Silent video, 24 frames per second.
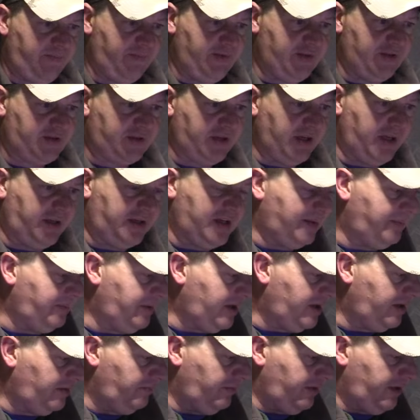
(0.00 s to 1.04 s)
the state I'm
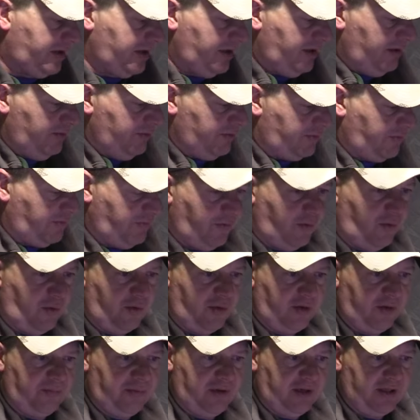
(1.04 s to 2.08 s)
in, we can use
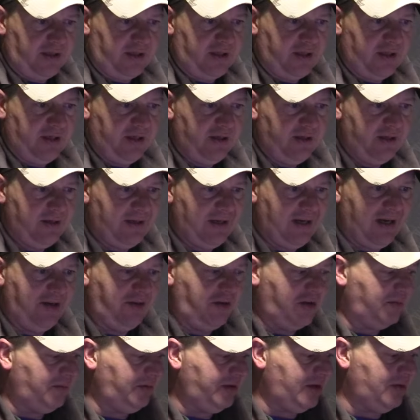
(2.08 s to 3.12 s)
four, but I
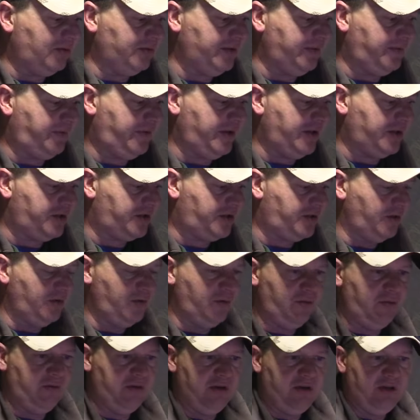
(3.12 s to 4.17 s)
normally only fish
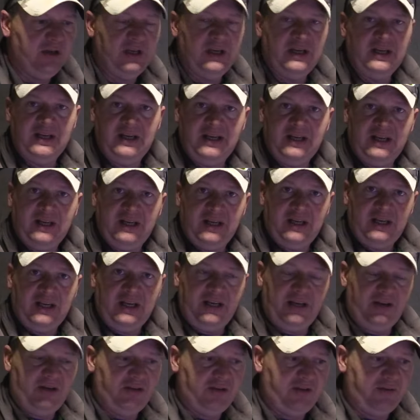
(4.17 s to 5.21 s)
two.
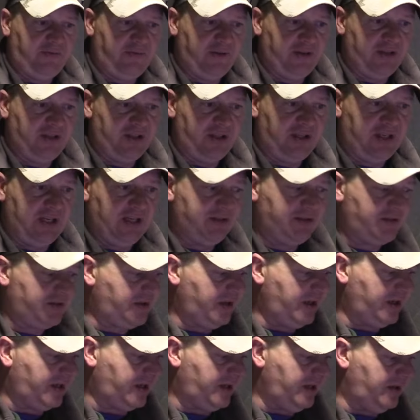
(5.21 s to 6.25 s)
I usually fish a dead
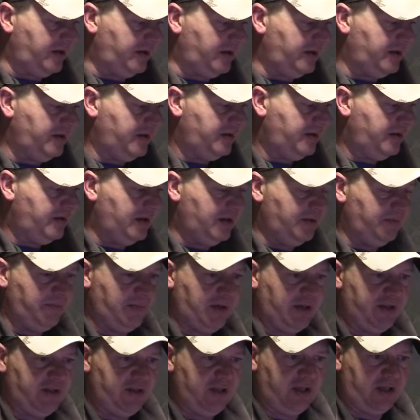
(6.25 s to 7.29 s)
stick and and
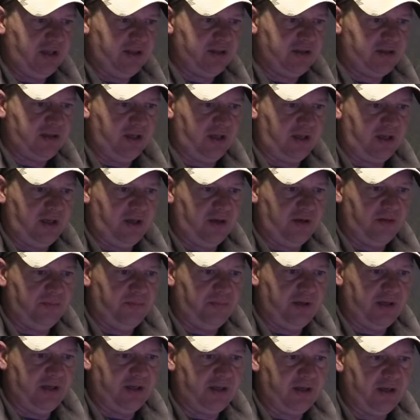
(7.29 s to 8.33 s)
my jigging stick here,
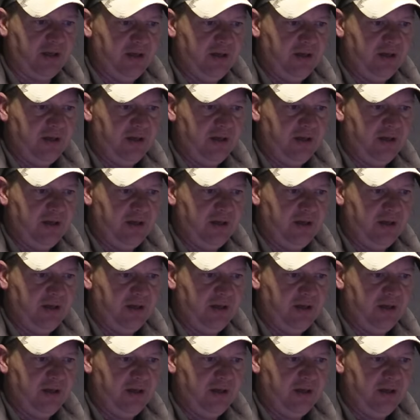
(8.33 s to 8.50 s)
but